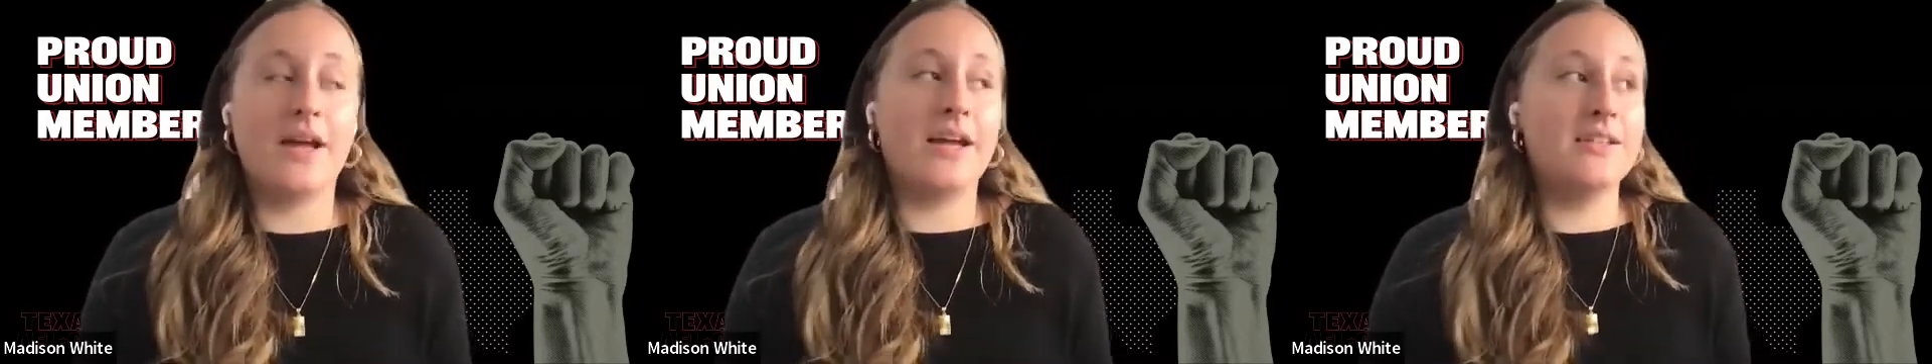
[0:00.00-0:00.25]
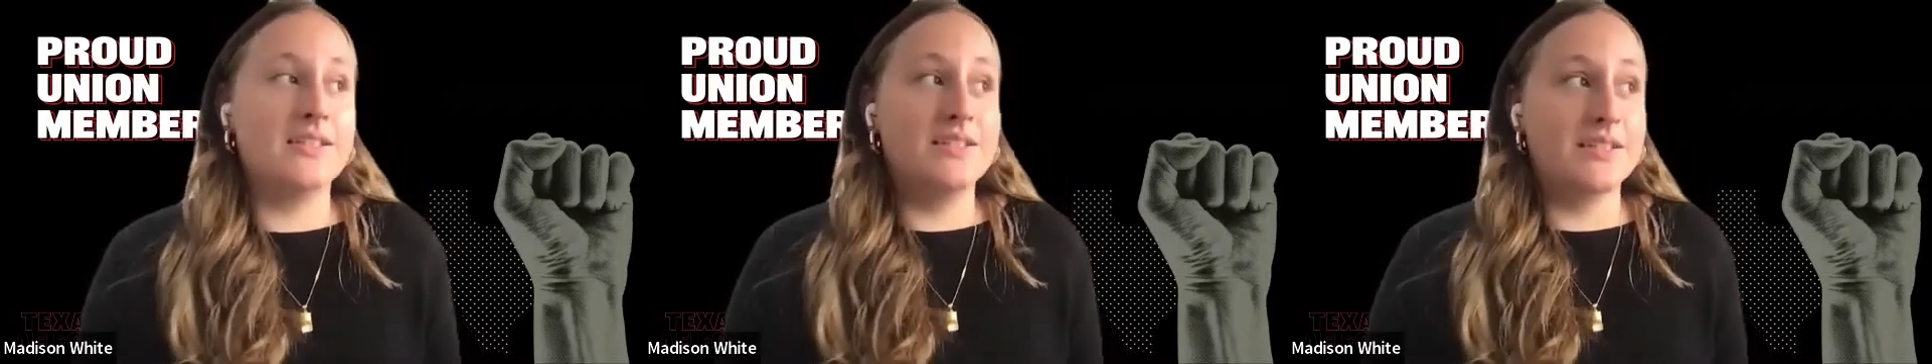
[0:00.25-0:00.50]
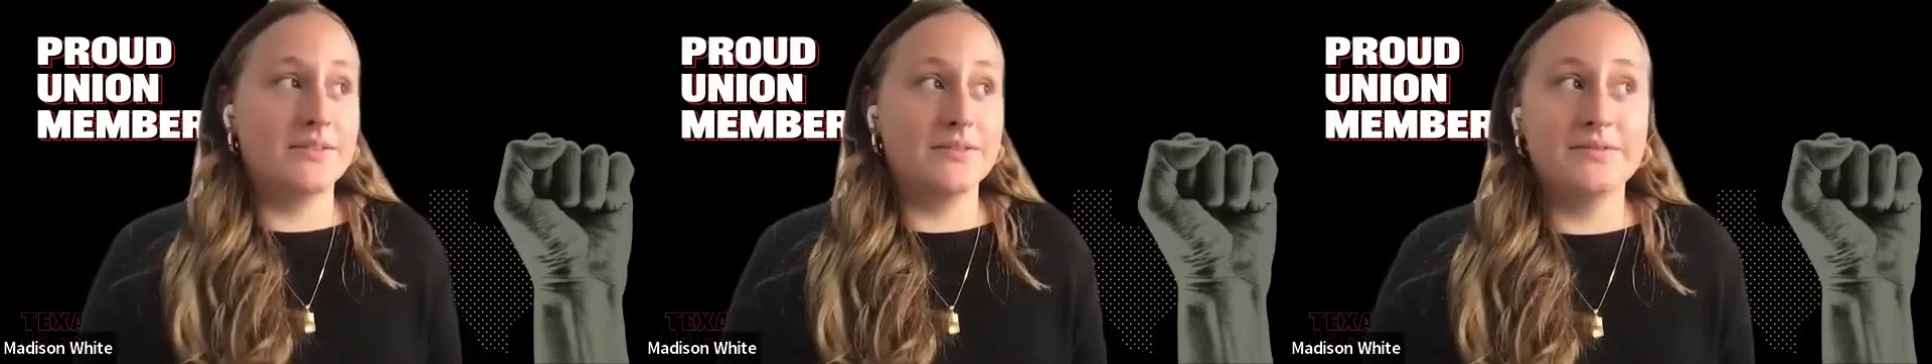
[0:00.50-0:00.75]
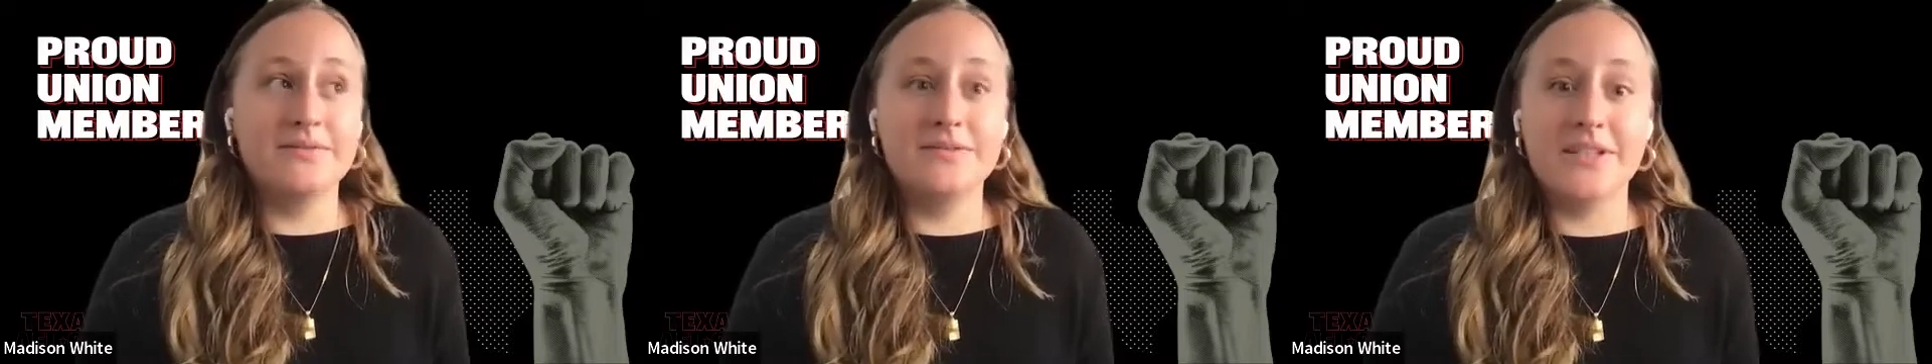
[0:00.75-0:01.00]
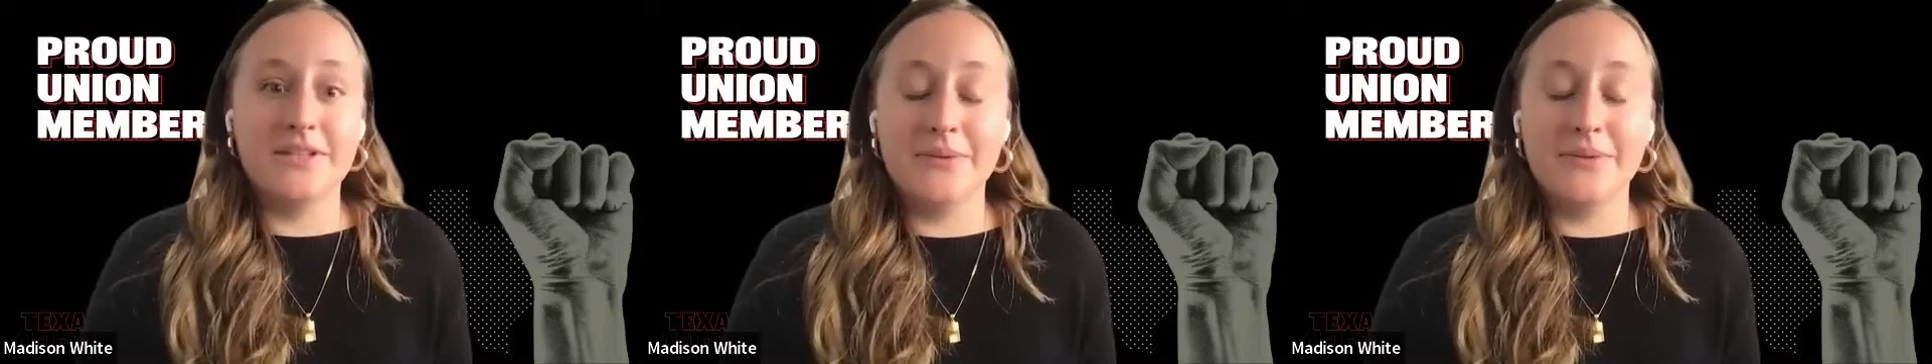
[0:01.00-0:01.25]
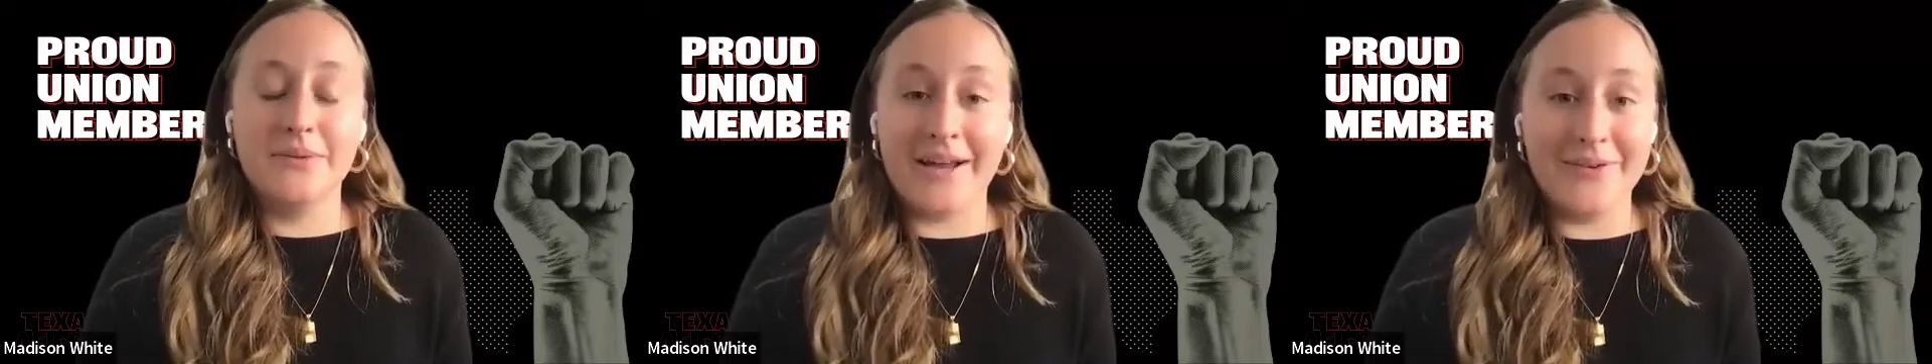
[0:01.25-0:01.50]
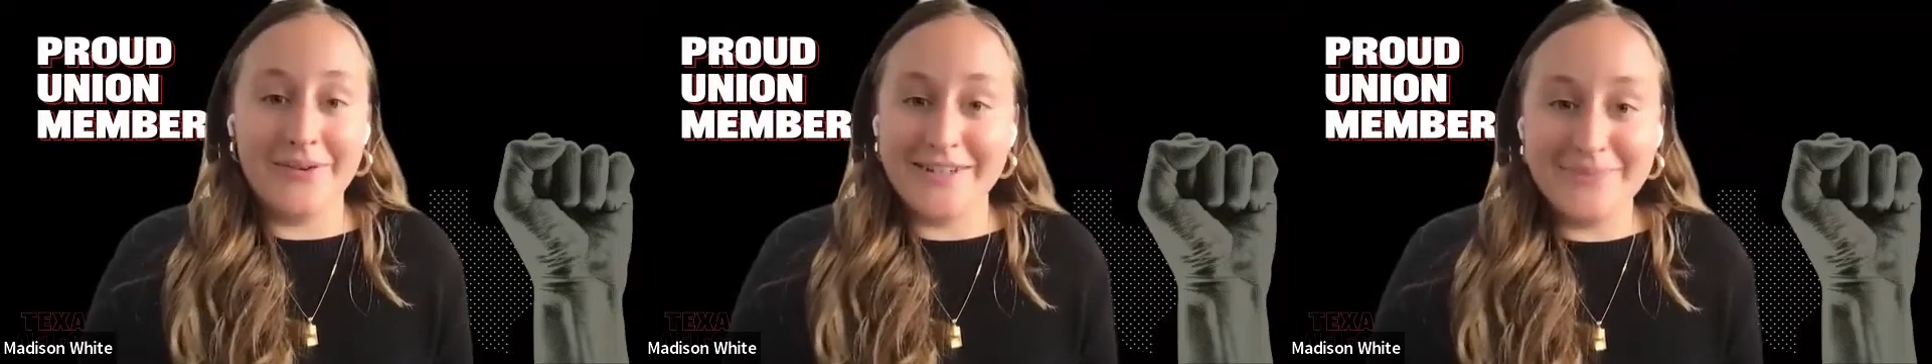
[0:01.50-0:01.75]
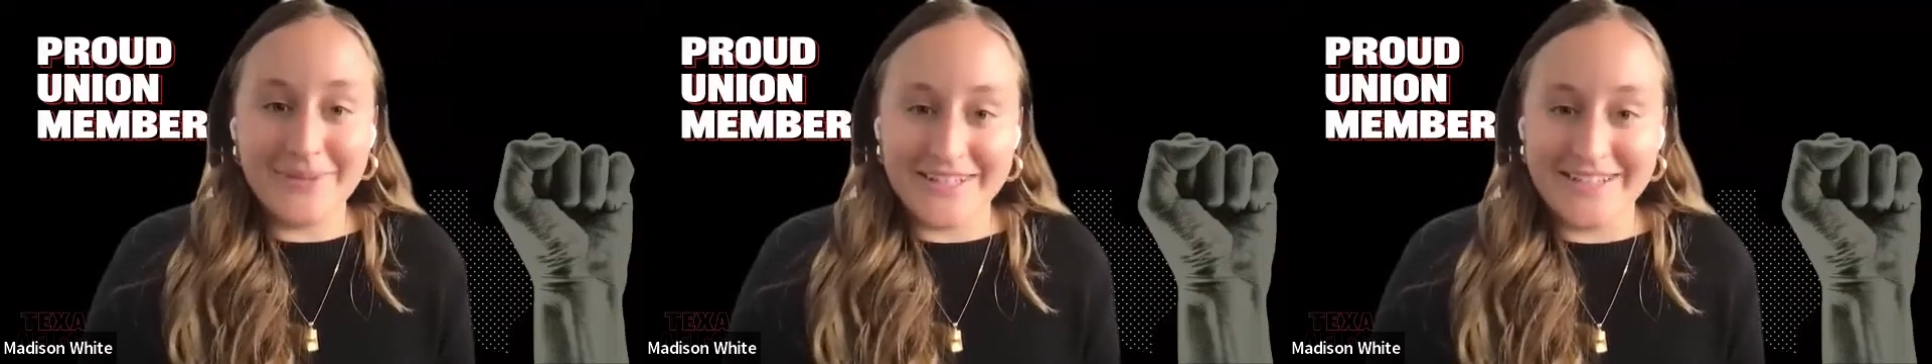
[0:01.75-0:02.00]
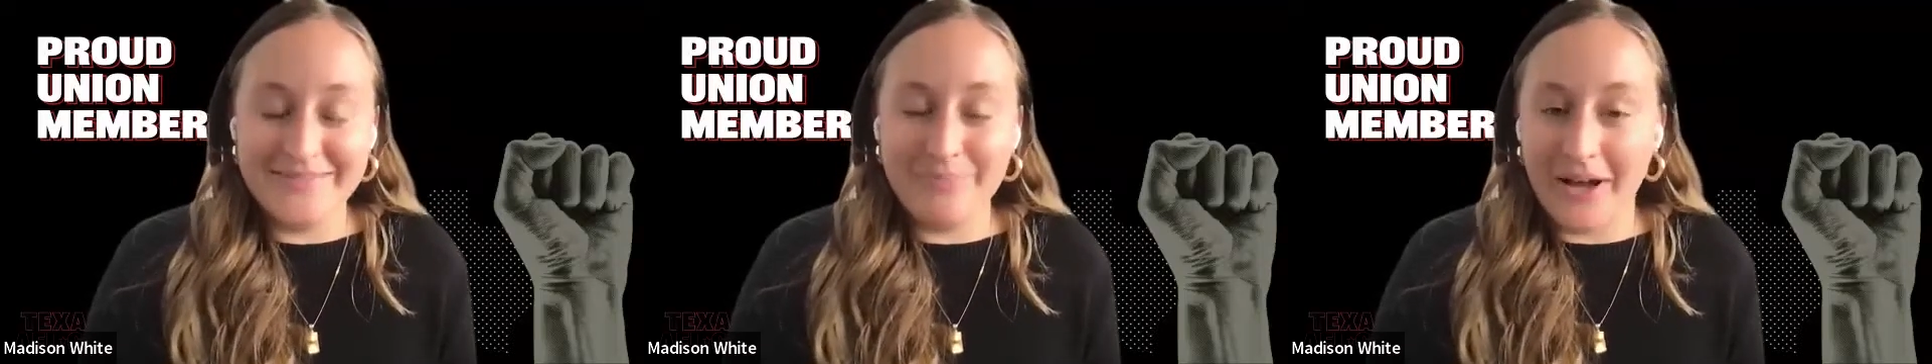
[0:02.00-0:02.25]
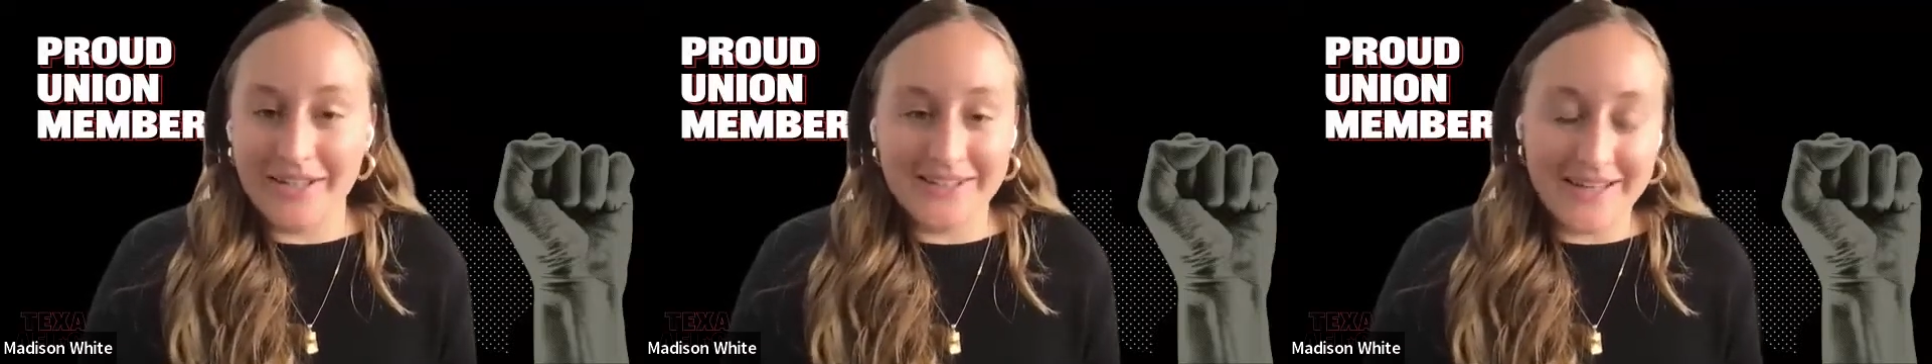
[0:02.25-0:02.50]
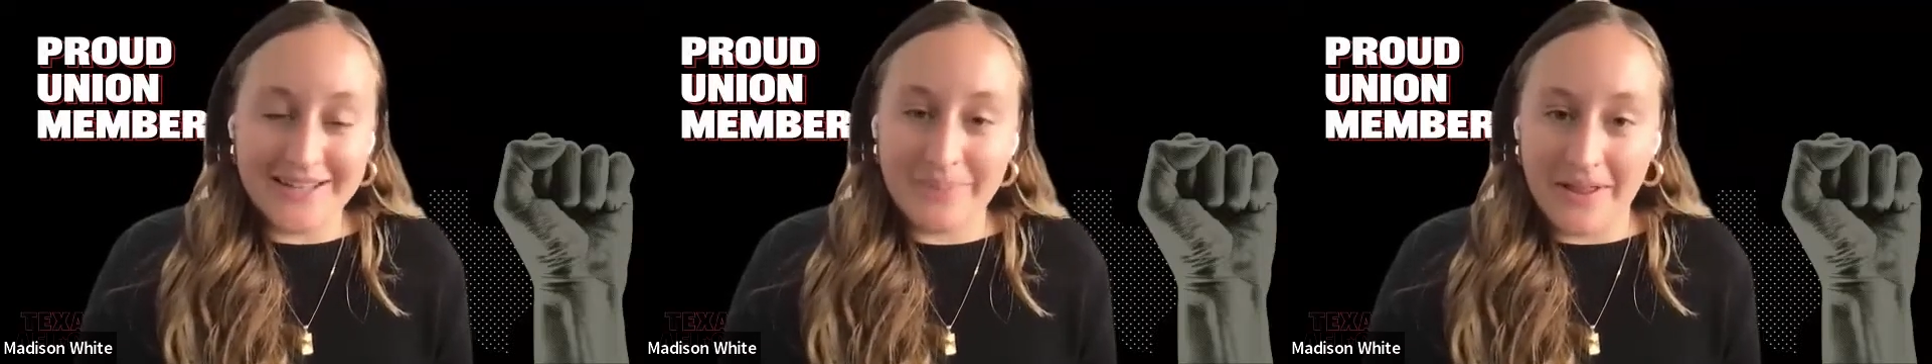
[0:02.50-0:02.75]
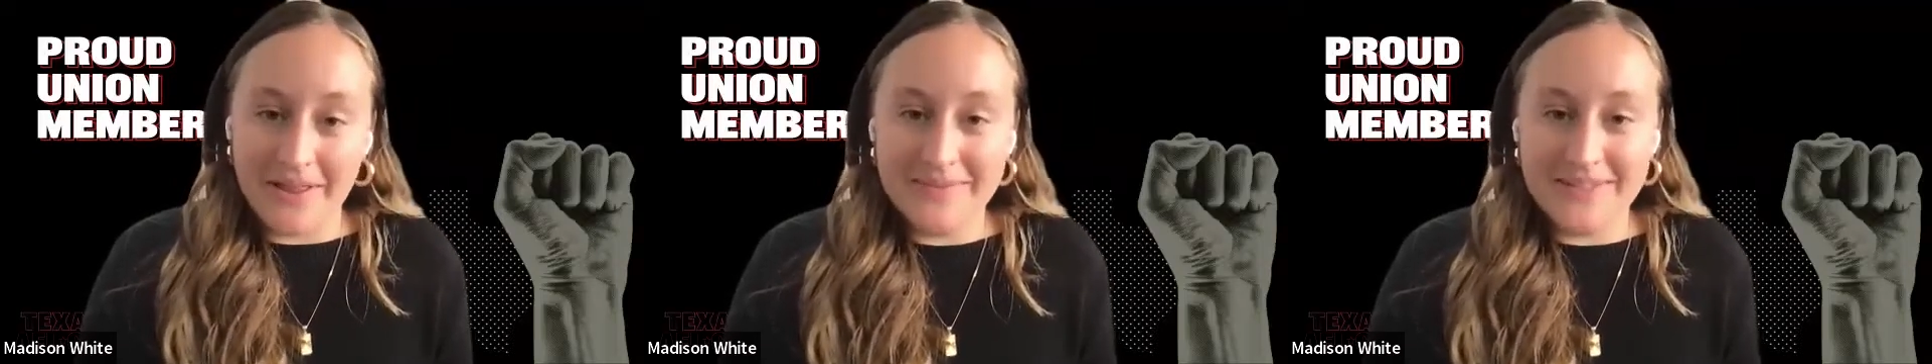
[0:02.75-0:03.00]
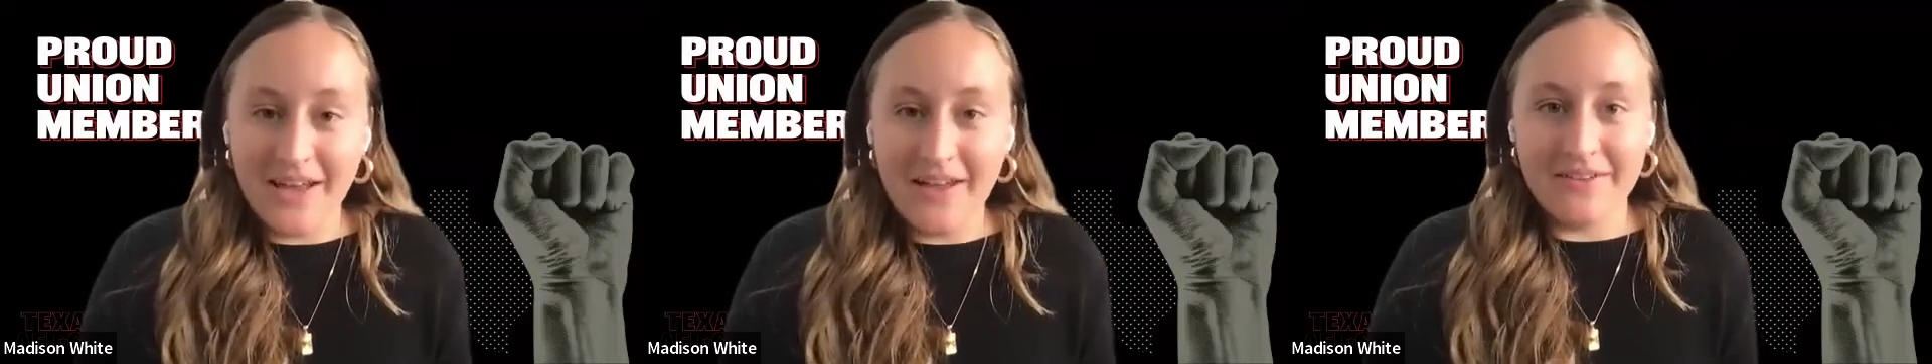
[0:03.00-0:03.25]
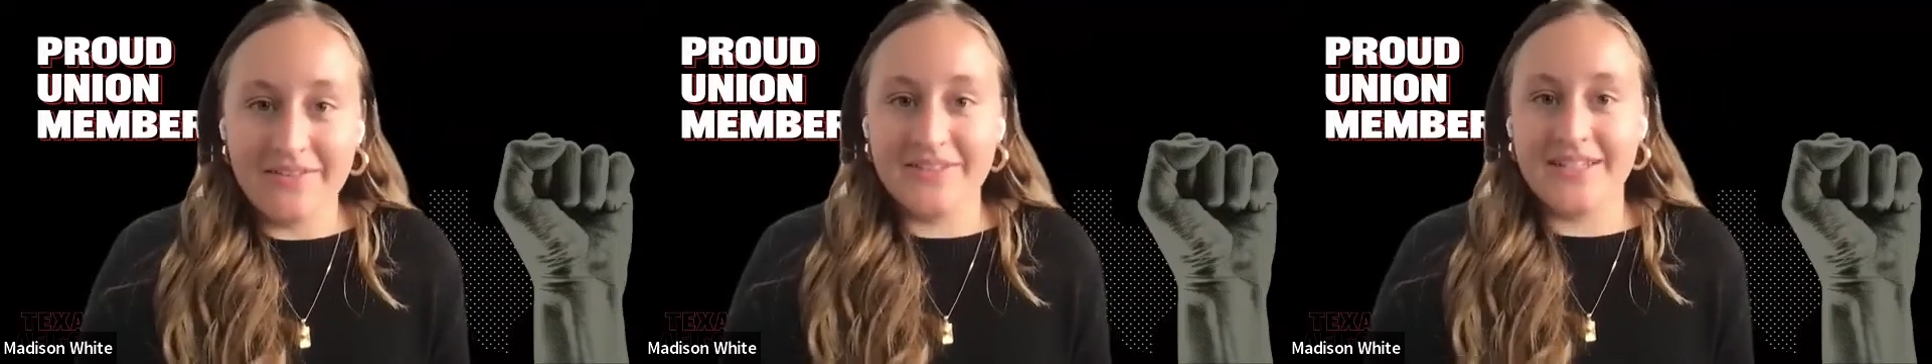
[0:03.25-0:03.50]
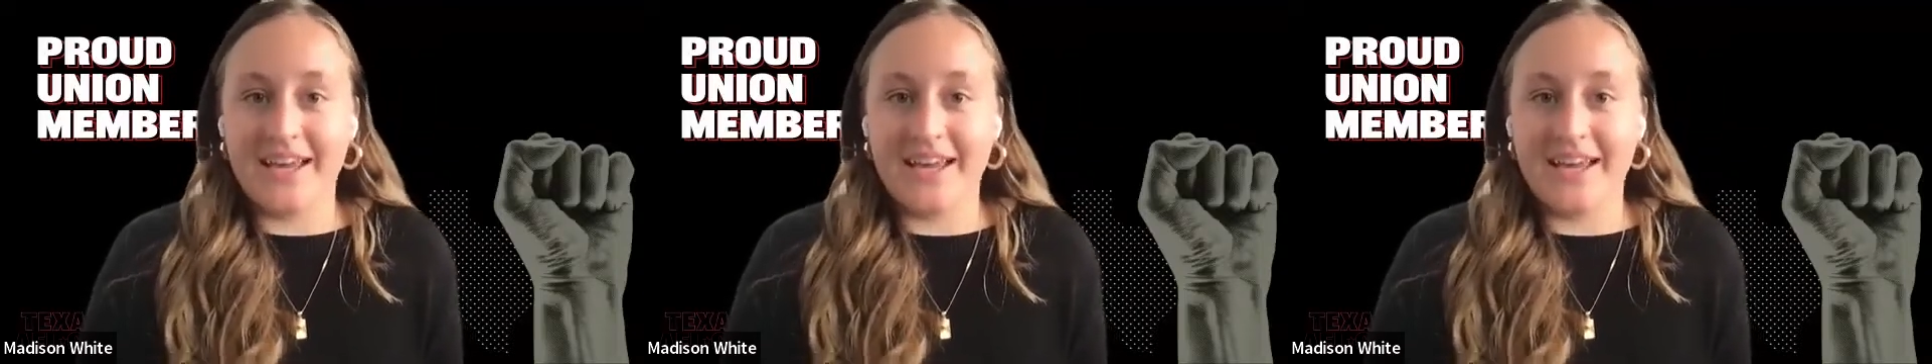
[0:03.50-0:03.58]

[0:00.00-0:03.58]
I don't know how anybody podcasts by themselves.